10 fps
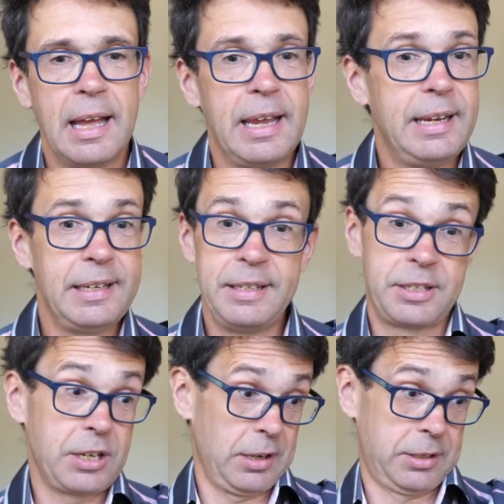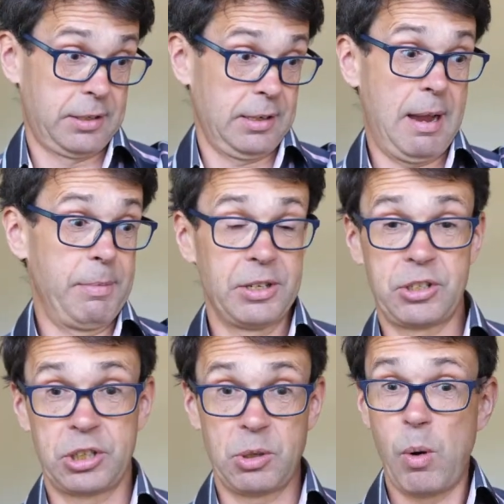it is just, I mean, it's
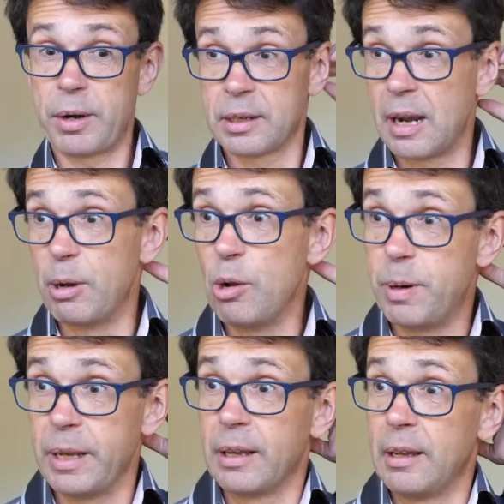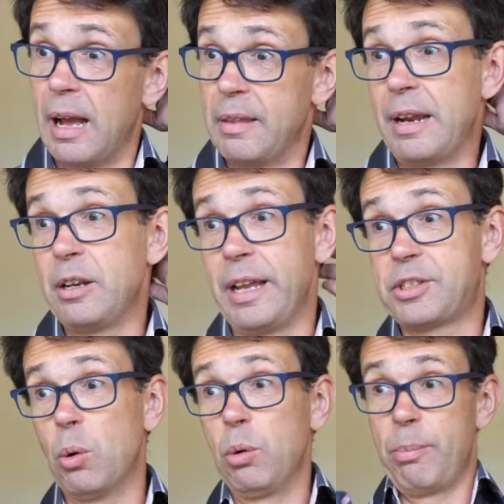just a 1 club opening, and
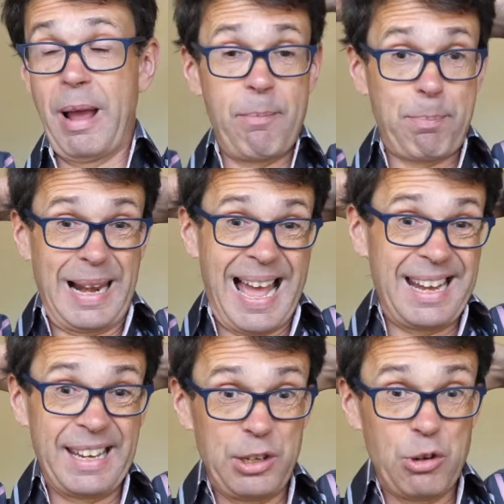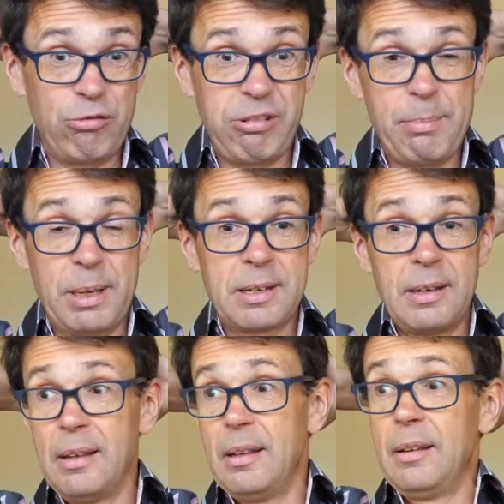it's all about planning your rebid.
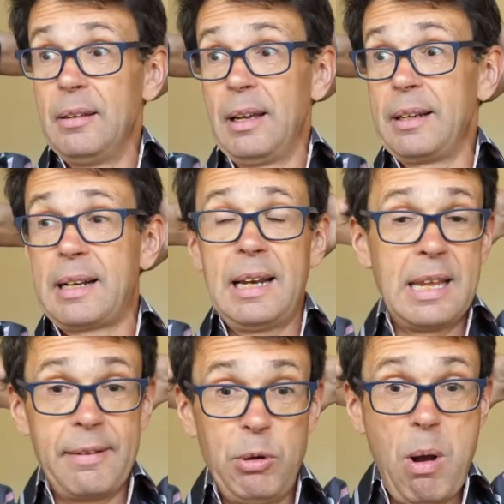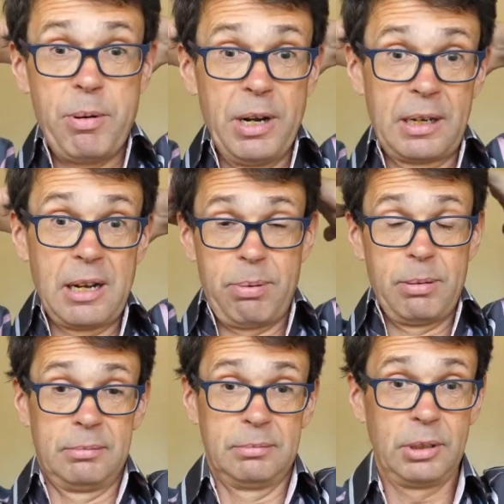And clearly, if you open a club,
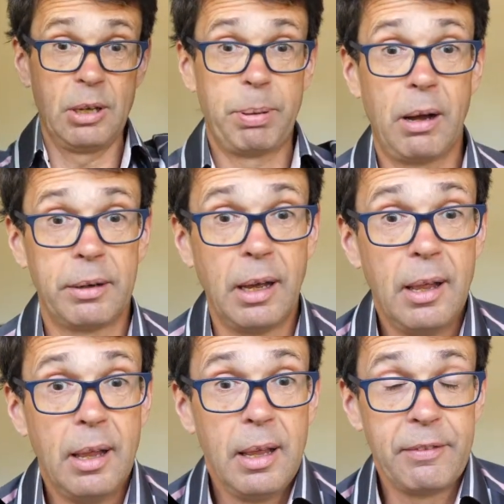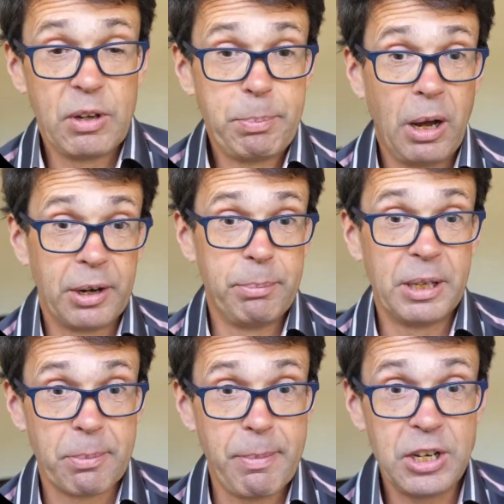if your partner
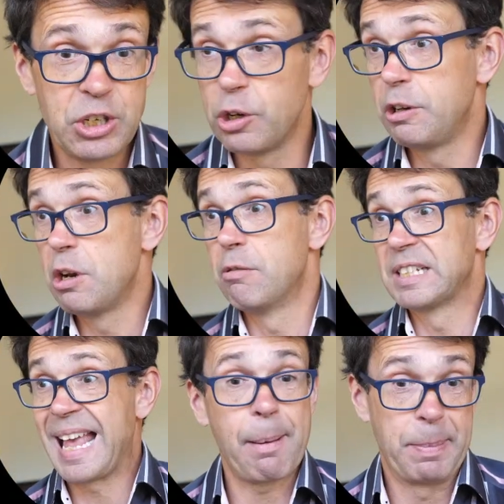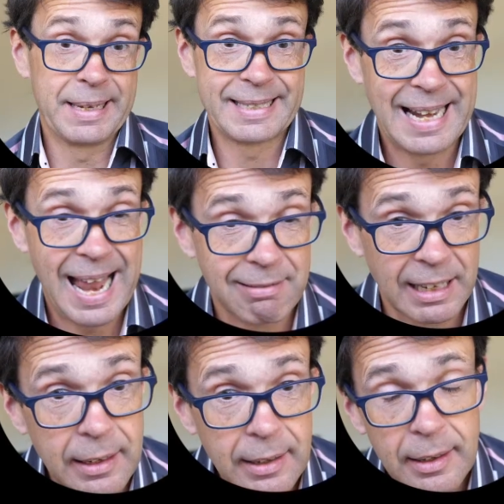bids a major, you're as happy as
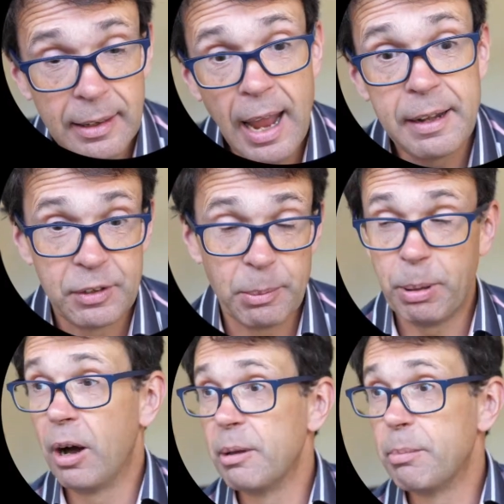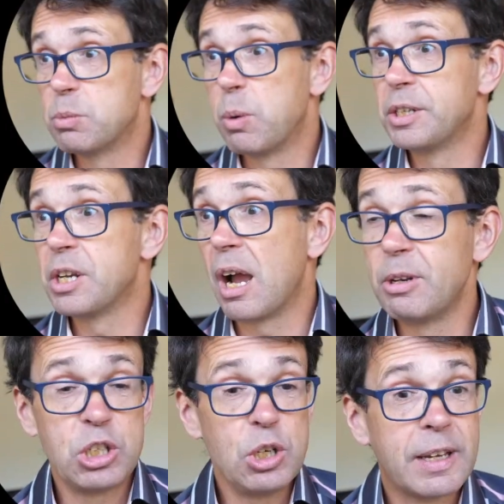Lowy. And if your partner bids 1
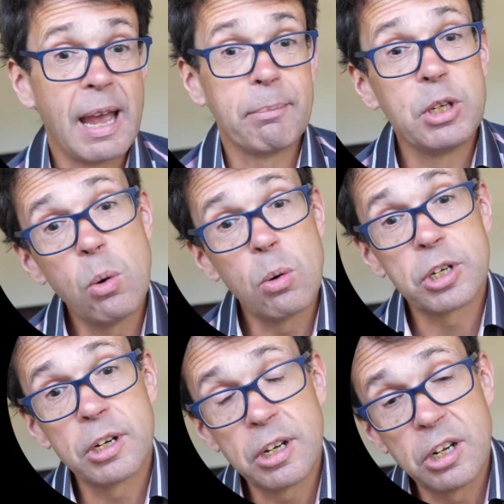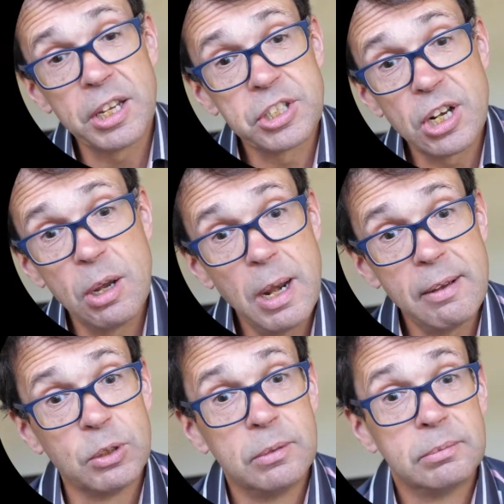diamond, you've kept the auction at a nice low
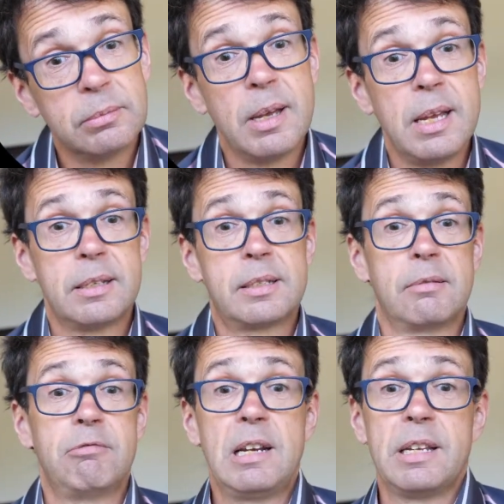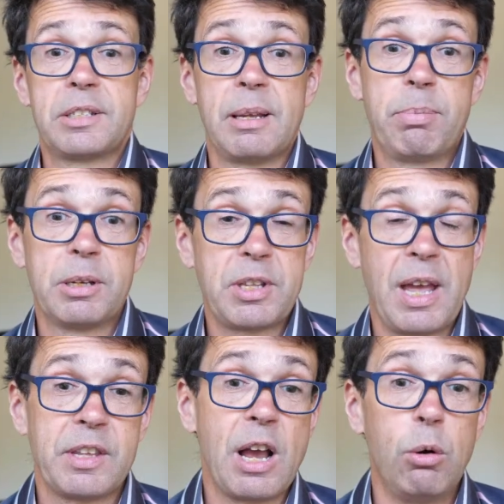level. It's really as simple as
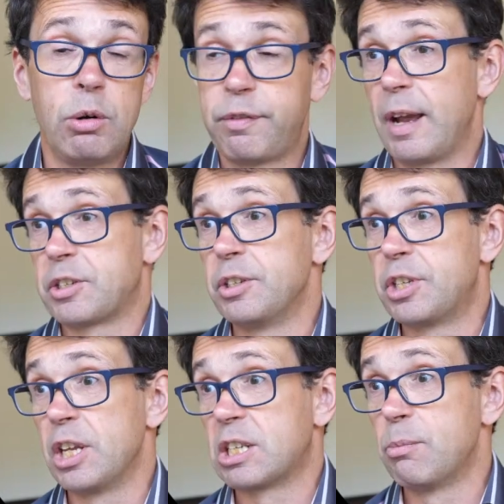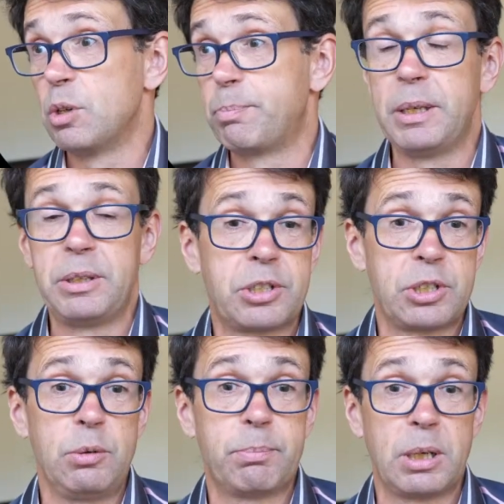that. The old-fashioned system was bid the
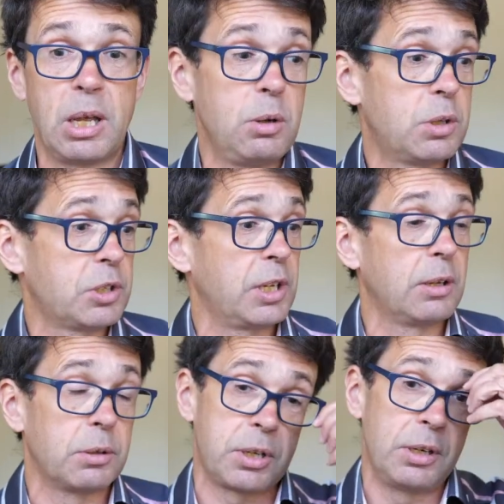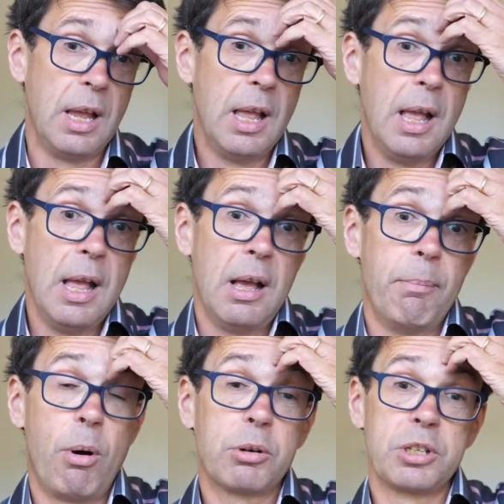suit below the singleton.
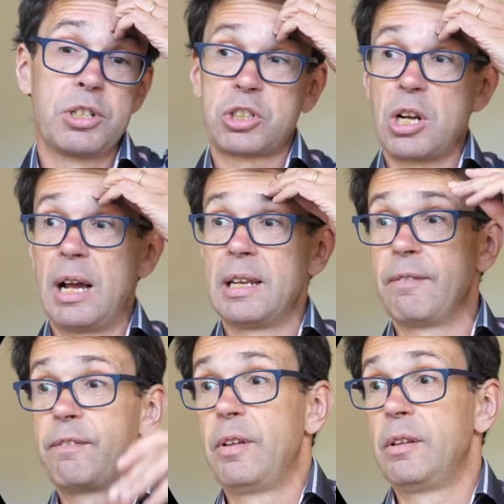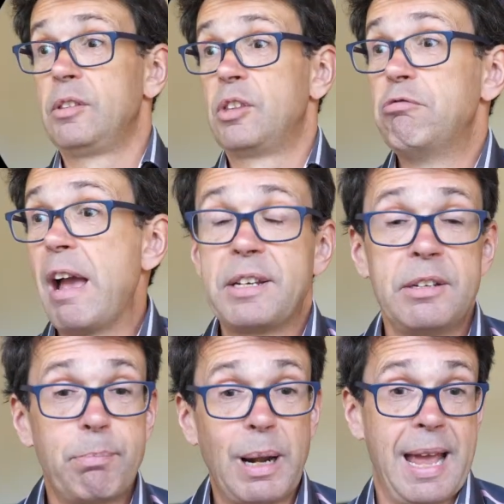Modern style, the red
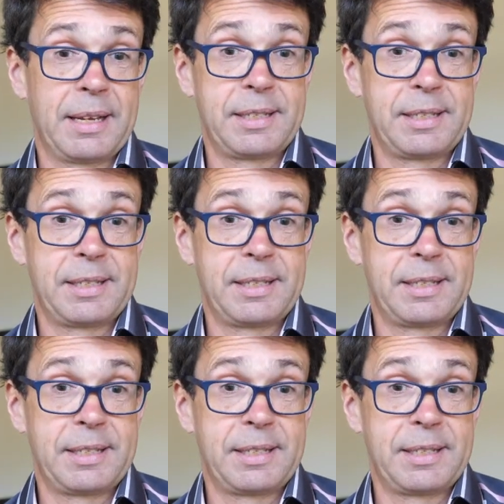and black